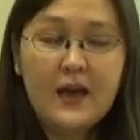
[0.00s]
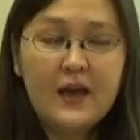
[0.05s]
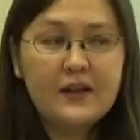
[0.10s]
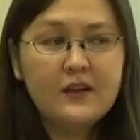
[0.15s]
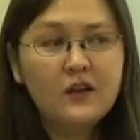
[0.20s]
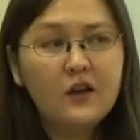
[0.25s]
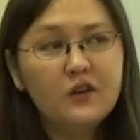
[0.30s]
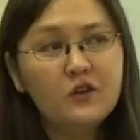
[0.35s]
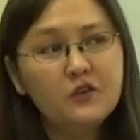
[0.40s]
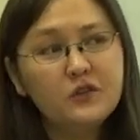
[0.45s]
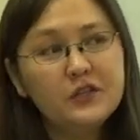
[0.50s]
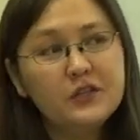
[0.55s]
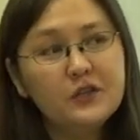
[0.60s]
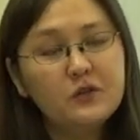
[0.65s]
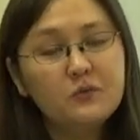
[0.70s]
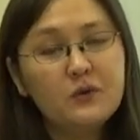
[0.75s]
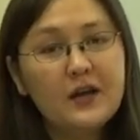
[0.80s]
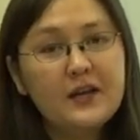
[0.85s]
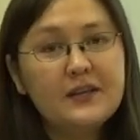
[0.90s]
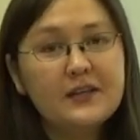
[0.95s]
and not only
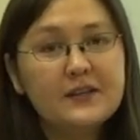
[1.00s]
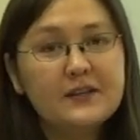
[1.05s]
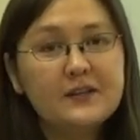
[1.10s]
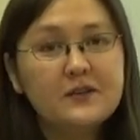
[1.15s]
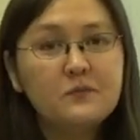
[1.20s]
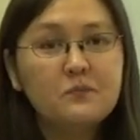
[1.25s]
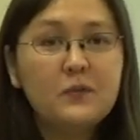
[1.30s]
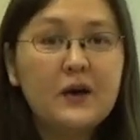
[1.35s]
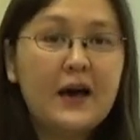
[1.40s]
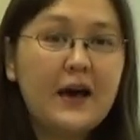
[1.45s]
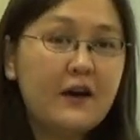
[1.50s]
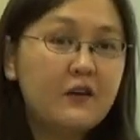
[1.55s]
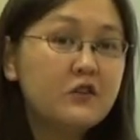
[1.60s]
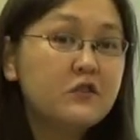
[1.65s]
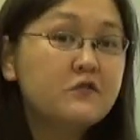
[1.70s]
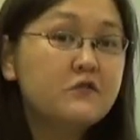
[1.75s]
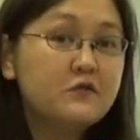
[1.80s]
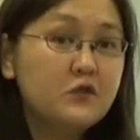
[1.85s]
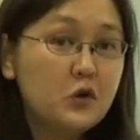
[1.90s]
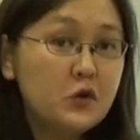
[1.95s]
your writing, but how
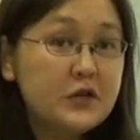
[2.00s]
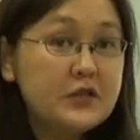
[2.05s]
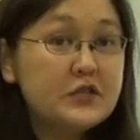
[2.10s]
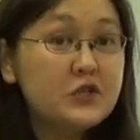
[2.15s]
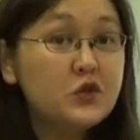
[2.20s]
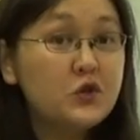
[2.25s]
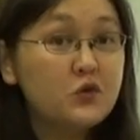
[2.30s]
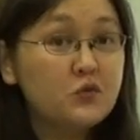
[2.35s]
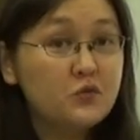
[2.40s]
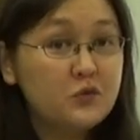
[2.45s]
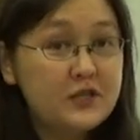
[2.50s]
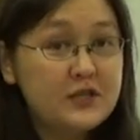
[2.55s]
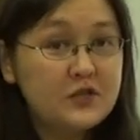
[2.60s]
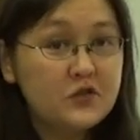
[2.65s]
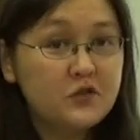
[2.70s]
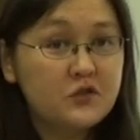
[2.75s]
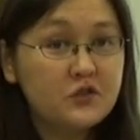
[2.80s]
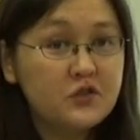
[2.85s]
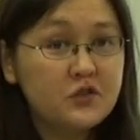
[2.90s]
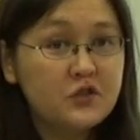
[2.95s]
to focus your
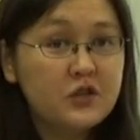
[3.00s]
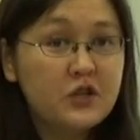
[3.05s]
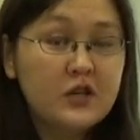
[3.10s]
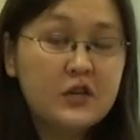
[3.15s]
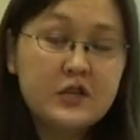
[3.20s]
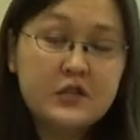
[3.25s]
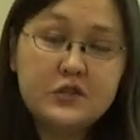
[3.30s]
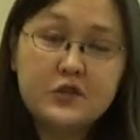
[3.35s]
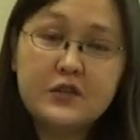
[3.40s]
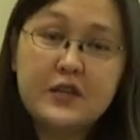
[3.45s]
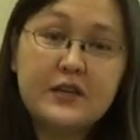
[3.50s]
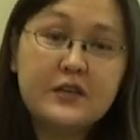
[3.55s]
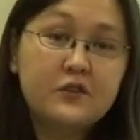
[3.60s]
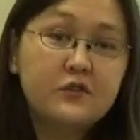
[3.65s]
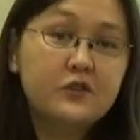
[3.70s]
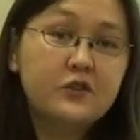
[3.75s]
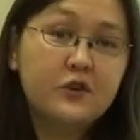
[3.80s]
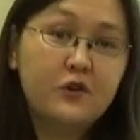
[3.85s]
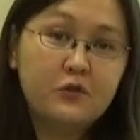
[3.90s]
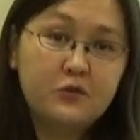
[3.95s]
research so that
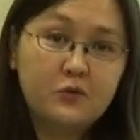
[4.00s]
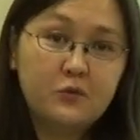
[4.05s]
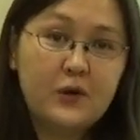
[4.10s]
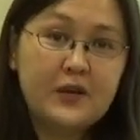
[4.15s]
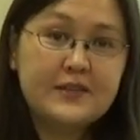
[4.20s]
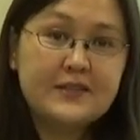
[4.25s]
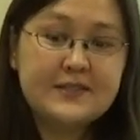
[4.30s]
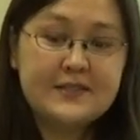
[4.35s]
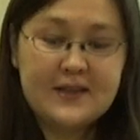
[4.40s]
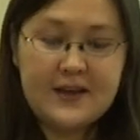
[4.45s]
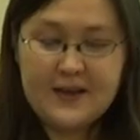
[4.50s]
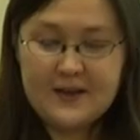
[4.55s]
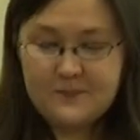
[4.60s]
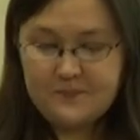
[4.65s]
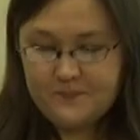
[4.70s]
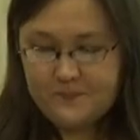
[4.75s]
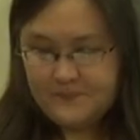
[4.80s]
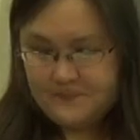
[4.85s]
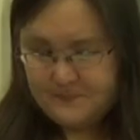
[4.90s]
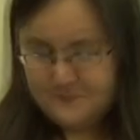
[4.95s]
you don't waste
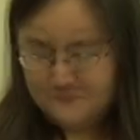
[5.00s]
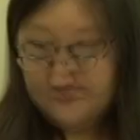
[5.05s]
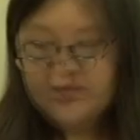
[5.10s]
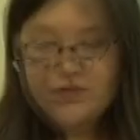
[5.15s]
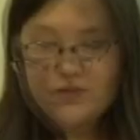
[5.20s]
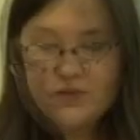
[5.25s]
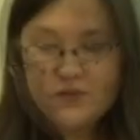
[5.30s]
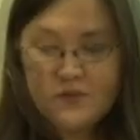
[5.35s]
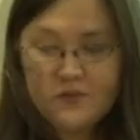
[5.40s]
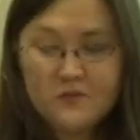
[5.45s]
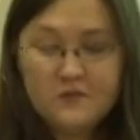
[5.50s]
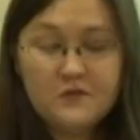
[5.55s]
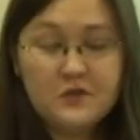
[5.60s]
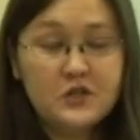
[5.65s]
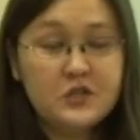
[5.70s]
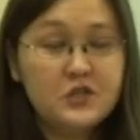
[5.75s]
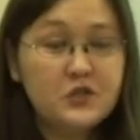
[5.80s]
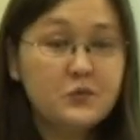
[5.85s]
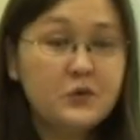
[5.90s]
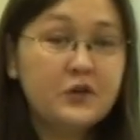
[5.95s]
time.
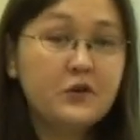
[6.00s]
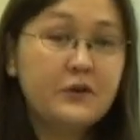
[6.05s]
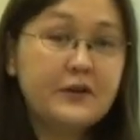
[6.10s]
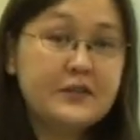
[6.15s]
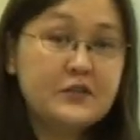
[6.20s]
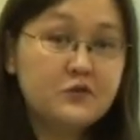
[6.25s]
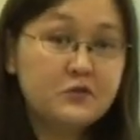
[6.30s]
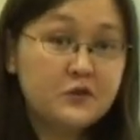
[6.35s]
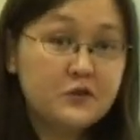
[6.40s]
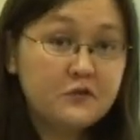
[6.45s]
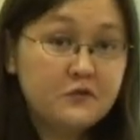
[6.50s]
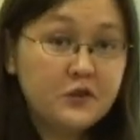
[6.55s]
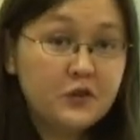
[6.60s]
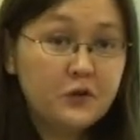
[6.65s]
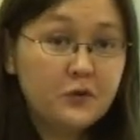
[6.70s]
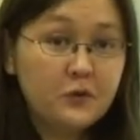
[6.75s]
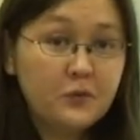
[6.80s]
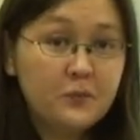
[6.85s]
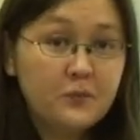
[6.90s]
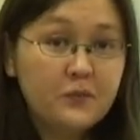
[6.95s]
First, we're going to
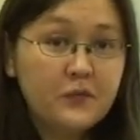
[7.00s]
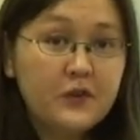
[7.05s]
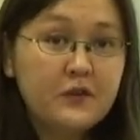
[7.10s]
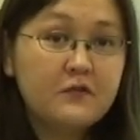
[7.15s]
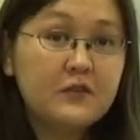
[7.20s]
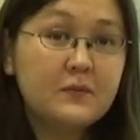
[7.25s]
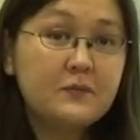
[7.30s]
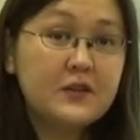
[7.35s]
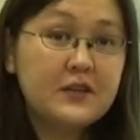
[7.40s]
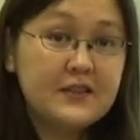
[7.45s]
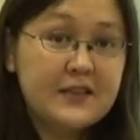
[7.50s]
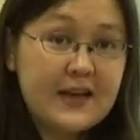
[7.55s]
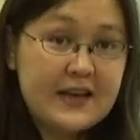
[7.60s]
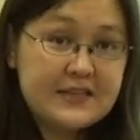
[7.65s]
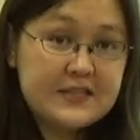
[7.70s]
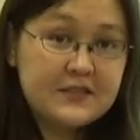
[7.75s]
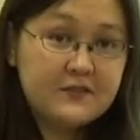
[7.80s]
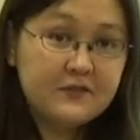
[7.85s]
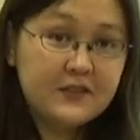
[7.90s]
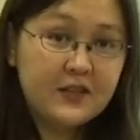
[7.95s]
review from the
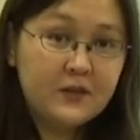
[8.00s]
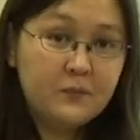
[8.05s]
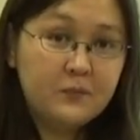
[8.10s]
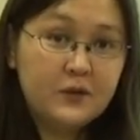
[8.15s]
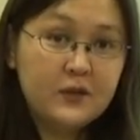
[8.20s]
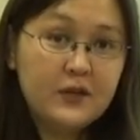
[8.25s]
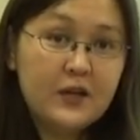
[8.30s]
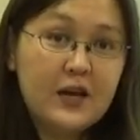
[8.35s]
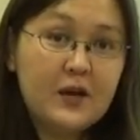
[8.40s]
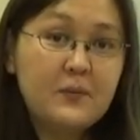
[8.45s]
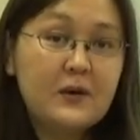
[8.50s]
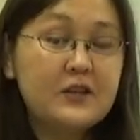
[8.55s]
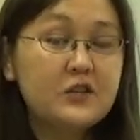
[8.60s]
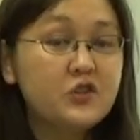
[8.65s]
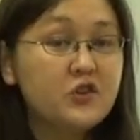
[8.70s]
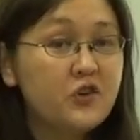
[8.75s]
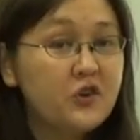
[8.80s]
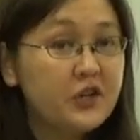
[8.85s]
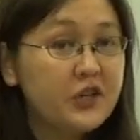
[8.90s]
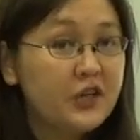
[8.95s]
last flip about
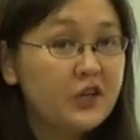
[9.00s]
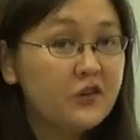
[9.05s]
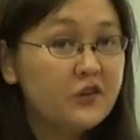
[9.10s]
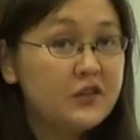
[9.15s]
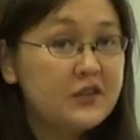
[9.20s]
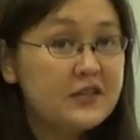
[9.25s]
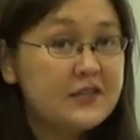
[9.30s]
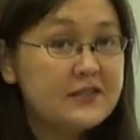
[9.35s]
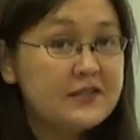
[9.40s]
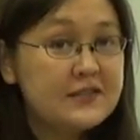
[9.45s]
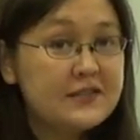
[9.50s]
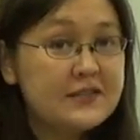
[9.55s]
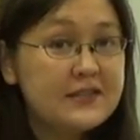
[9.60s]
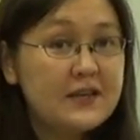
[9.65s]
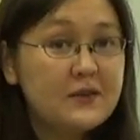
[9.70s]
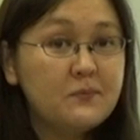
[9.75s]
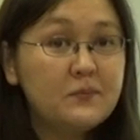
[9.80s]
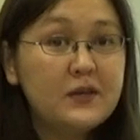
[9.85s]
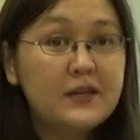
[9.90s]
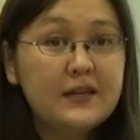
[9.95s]
turning your thesis
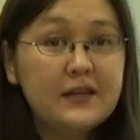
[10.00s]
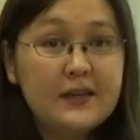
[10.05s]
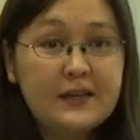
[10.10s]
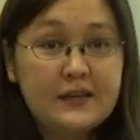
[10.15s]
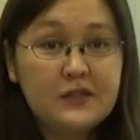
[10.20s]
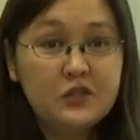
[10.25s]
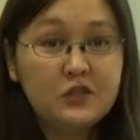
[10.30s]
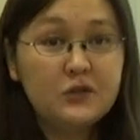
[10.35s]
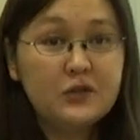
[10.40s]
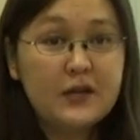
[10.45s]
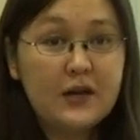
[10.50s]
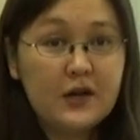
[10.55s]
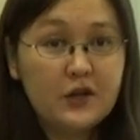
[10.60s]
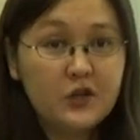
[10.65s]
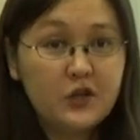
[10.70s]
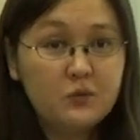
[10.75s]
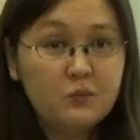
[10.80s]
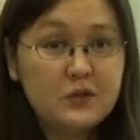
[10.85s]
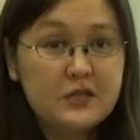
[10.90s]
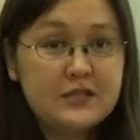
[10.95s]
statement into an
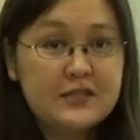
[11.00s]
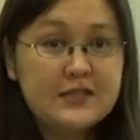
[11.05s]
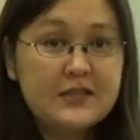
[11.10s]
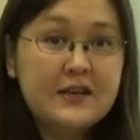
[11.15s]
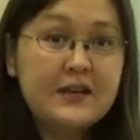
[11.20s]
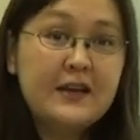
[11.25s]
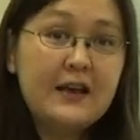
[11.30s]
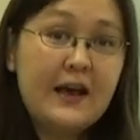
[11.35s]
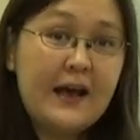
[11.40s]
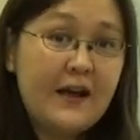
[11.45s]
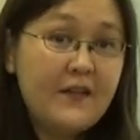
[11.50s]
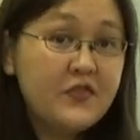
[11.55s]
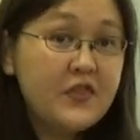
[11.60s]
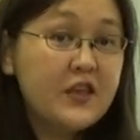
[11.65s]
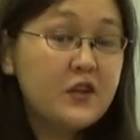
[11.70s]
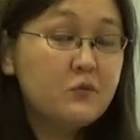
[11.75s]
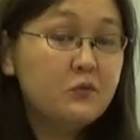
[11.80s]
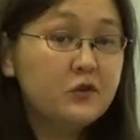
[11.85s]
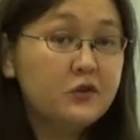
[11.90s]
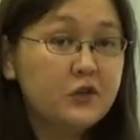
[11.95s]
argument, and
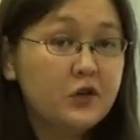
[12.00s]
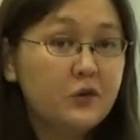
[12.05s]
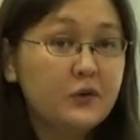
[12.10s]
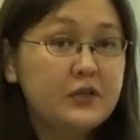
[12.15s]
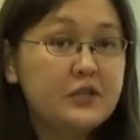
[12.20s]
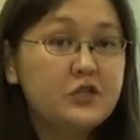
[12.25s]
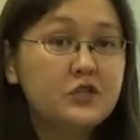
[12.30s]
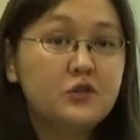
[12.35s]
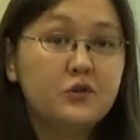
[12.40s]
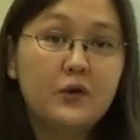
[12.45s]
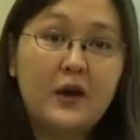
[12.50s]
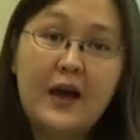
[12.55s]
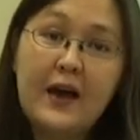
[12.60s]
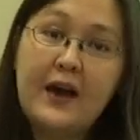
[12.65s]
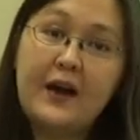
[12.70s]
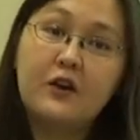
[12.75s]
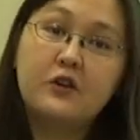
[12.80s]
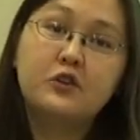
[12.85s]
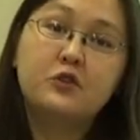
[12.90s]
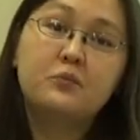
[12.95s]
then we'll go into
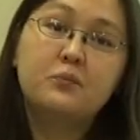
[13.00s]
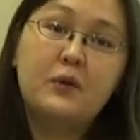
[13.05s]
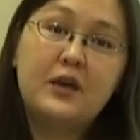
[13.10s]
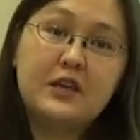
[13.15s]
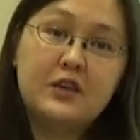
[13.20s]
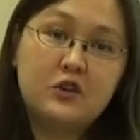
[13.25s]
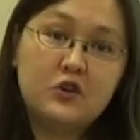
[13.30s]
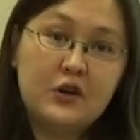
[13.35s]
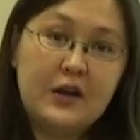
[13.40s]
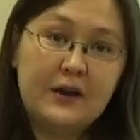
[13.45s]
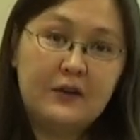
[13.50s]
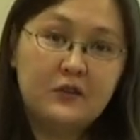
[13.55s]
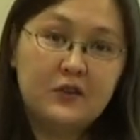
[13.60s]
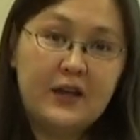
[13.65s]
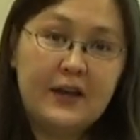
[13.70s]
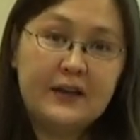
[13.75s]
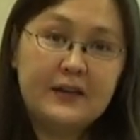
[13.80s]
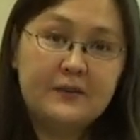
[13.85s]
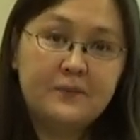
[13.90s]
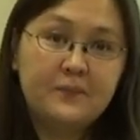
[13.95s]
how to make your
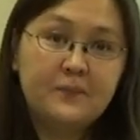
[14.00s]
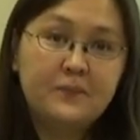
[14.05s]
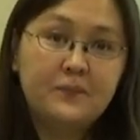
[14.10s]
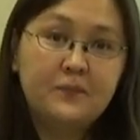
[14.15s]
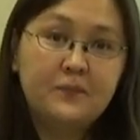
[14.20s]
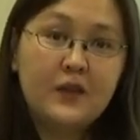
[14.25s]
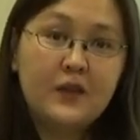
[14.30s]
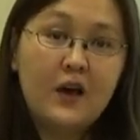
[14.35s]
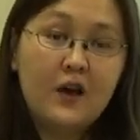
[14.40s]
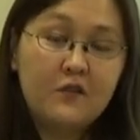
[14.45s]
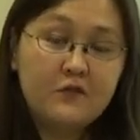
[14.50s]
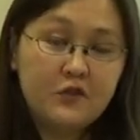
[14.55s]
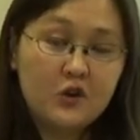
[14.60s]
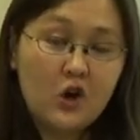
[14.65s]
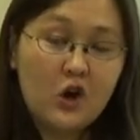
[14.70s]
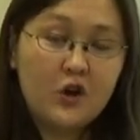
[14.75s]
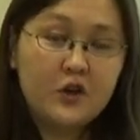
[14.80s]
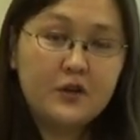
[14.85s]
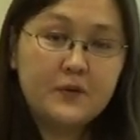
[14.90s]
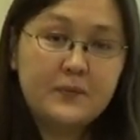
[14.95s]
outline of your
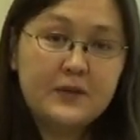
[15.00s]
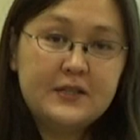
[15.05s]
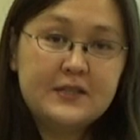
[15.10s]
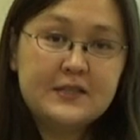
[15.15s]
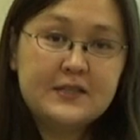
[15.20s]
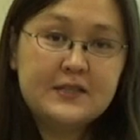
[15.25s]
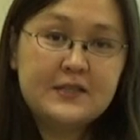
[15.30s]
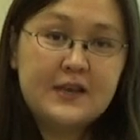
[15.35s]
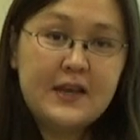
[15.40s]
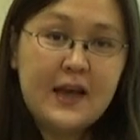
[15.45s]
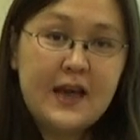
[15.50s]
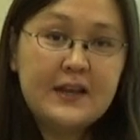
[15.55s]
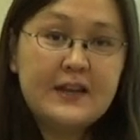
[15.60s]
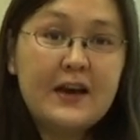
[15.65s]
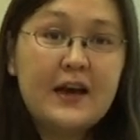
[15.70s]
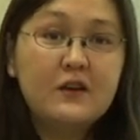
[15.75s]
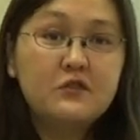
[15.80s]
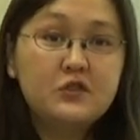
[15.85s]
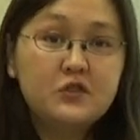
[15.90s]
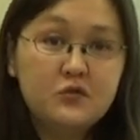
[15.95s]
argument and
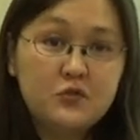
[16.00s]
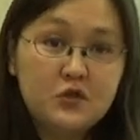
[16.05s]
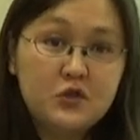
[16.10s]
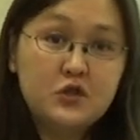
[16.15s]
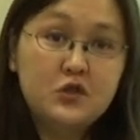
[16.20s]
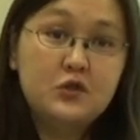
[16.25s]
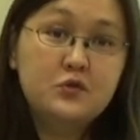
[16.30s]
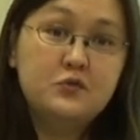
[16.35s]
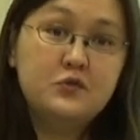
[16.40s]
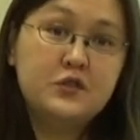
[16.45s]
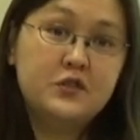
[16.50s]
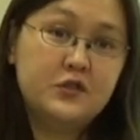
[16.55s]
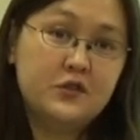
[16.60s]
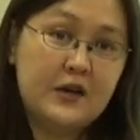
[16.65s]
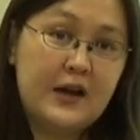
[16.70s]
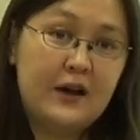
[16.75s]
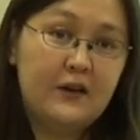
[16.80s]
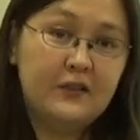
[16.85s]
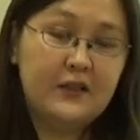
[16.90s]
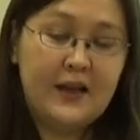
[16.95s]
how to use your
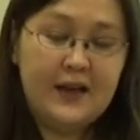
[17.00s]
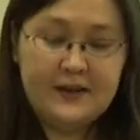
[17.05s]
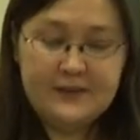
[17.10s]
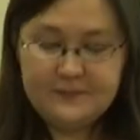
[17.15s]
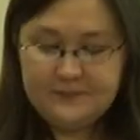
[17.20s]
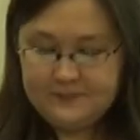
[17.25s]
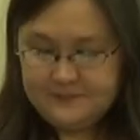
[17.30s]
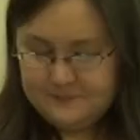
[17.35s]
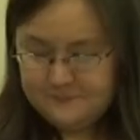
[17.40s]
outline.